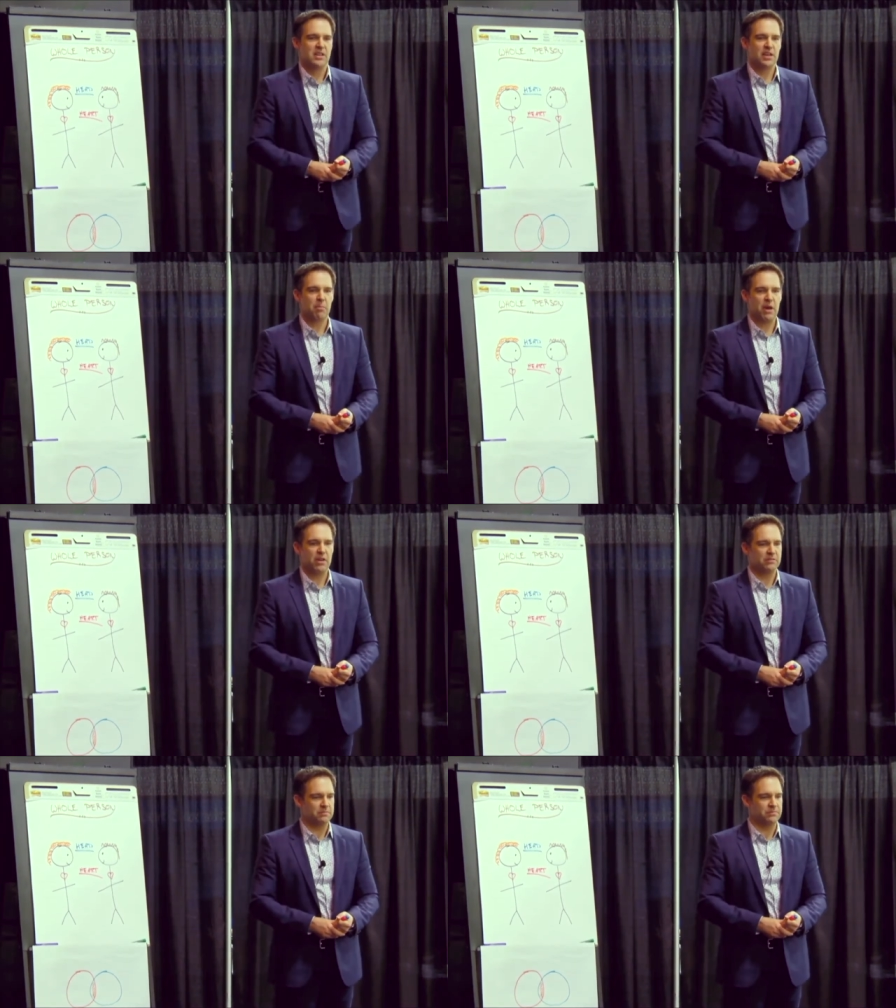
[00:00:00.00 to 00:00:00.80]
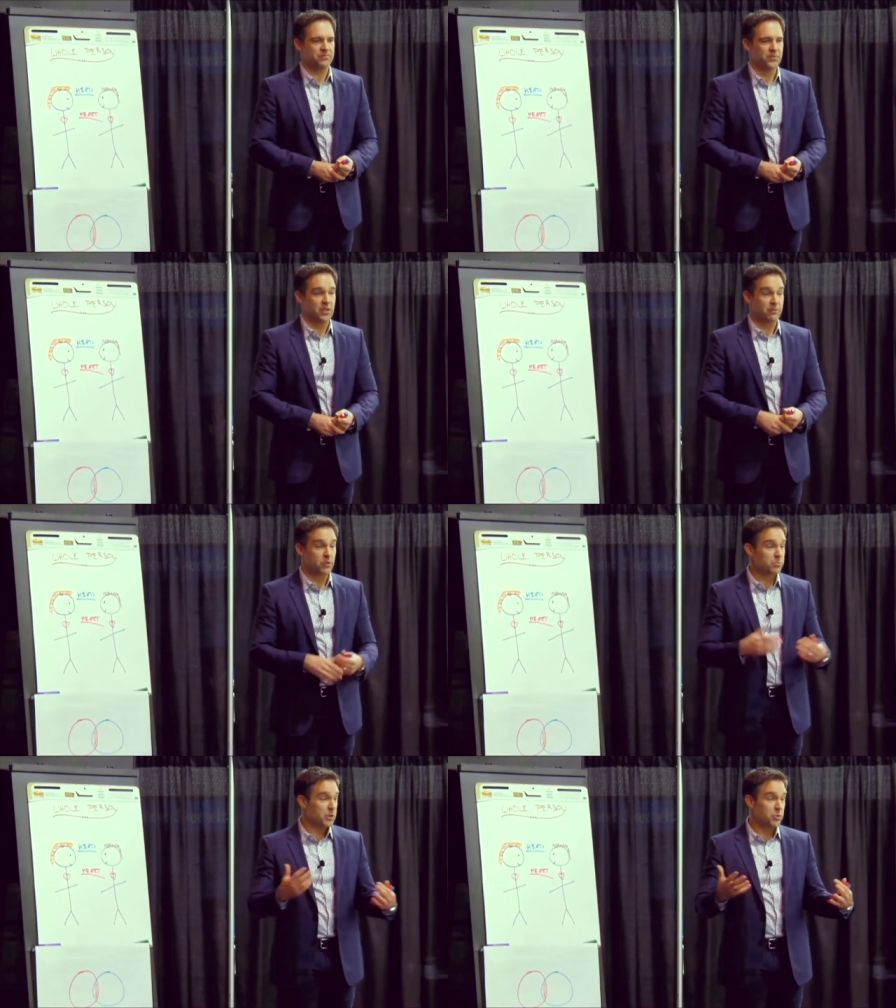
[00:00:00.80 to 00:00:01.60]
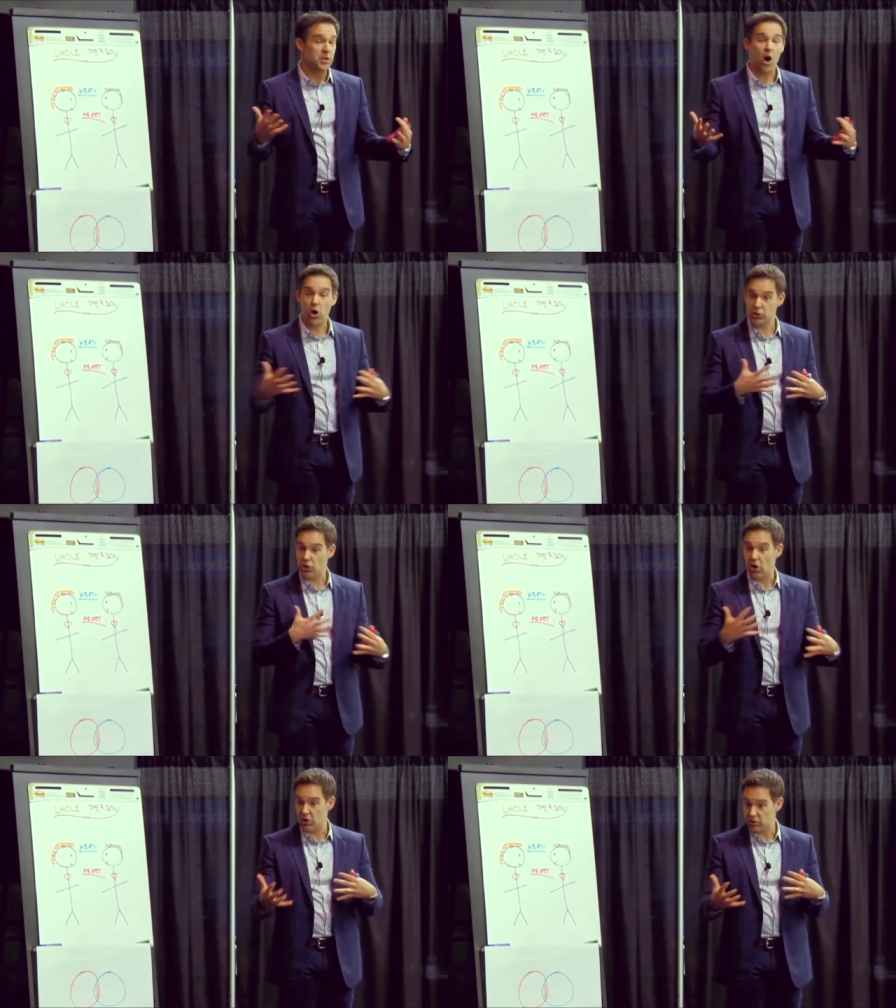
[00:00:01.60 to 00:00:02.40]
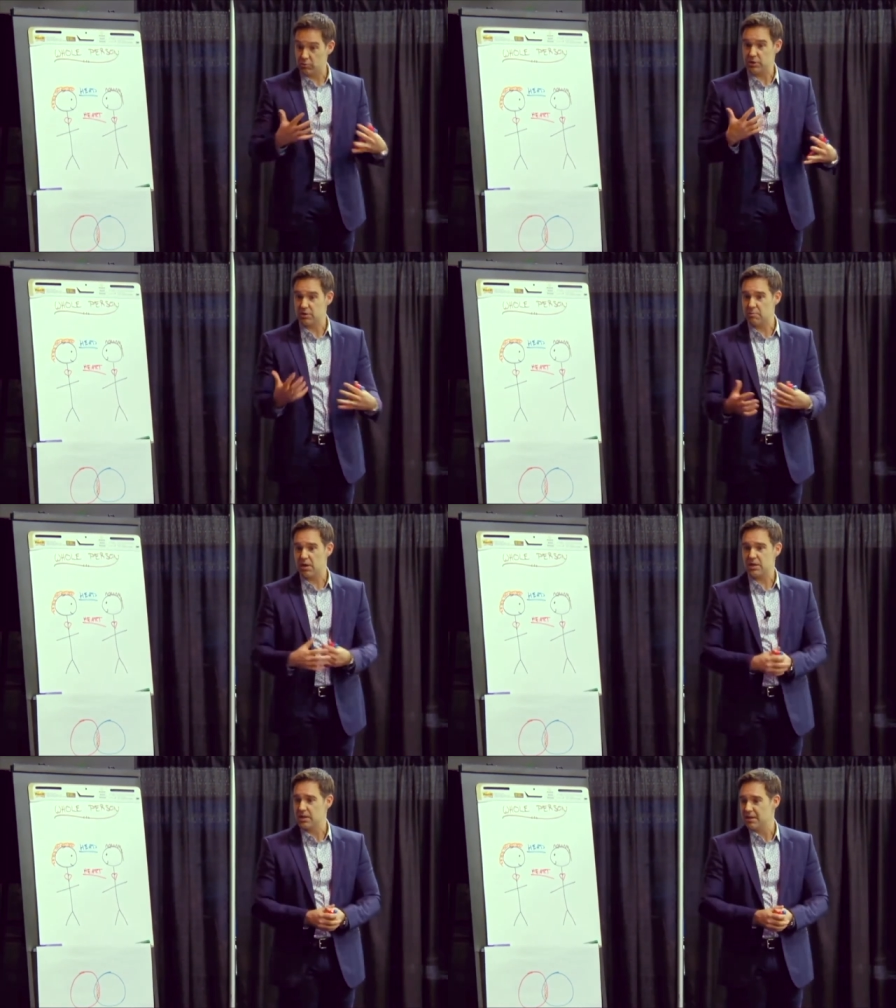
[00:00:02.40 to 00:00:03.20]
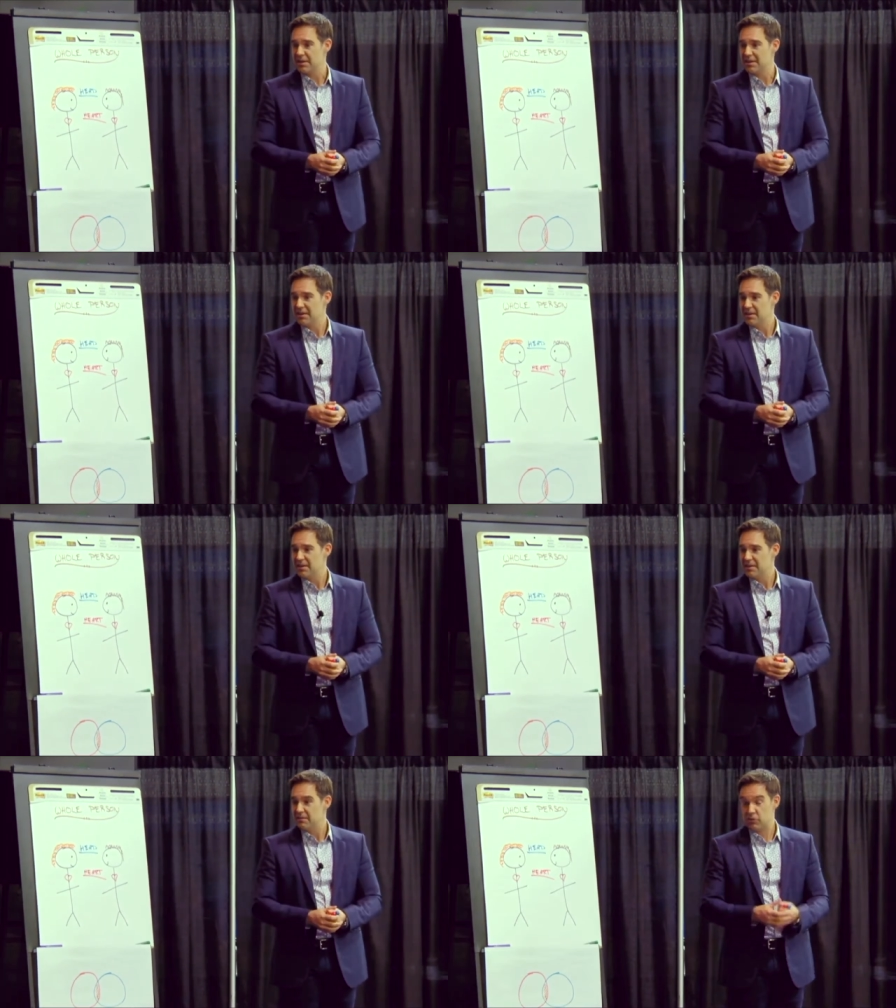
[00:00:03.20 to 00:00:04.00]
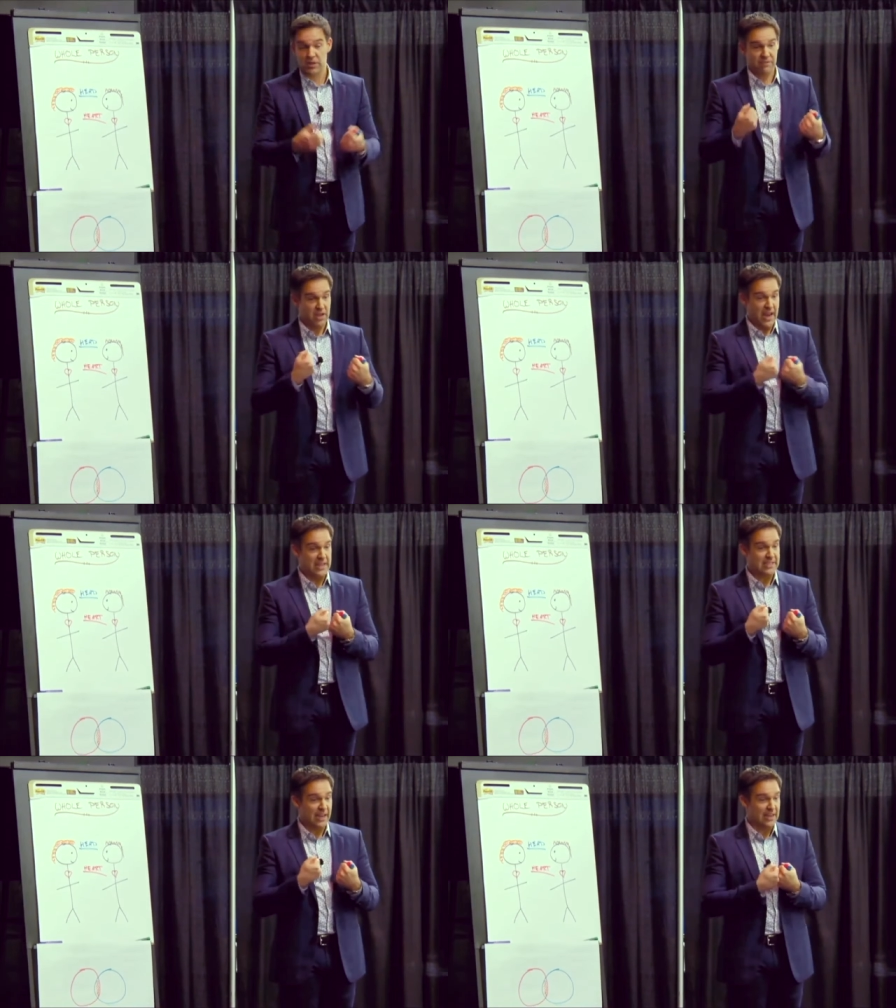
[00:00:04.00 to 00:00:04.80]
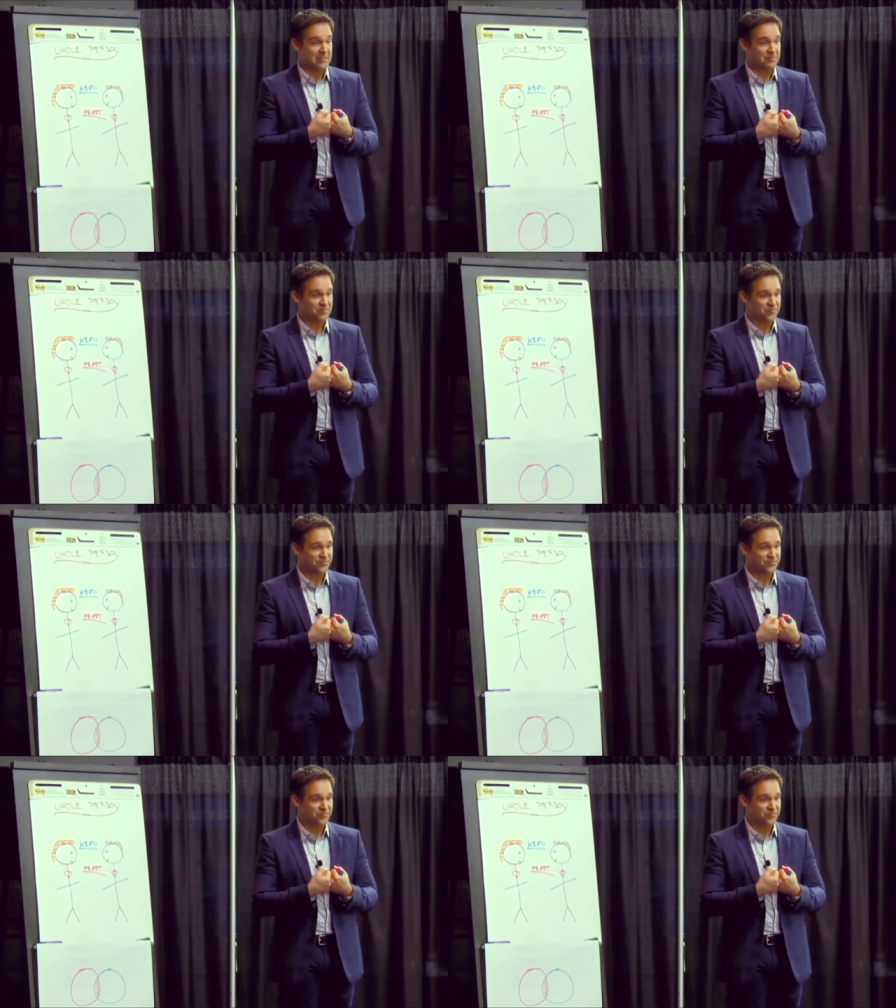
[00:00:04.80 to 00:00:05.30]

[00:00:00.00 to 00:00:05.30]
Think about the difference between heart to heart with somebody versus having a head to head.